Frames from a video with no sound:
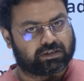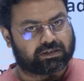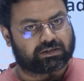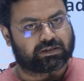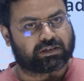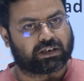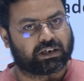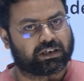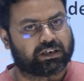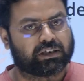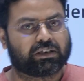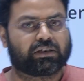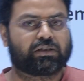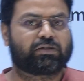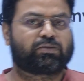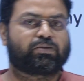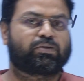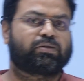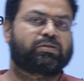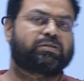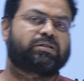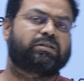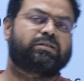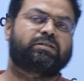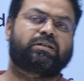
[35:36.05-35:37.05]
study
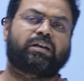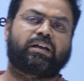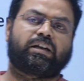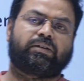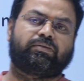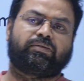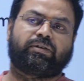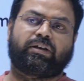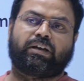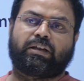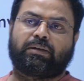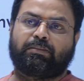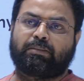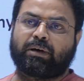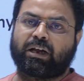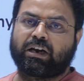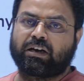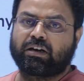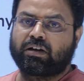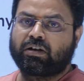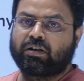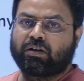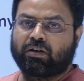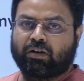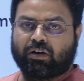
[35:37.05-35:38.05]
resources are available
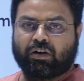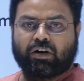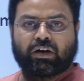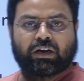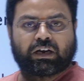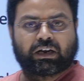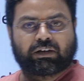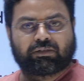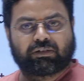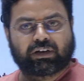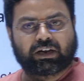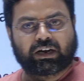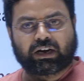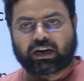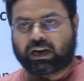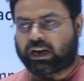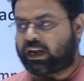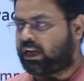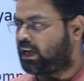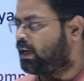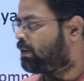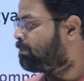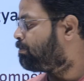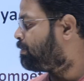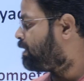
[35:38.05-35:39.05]
on our
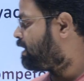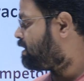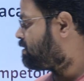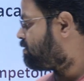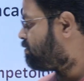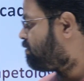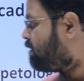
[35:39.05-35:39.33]
app as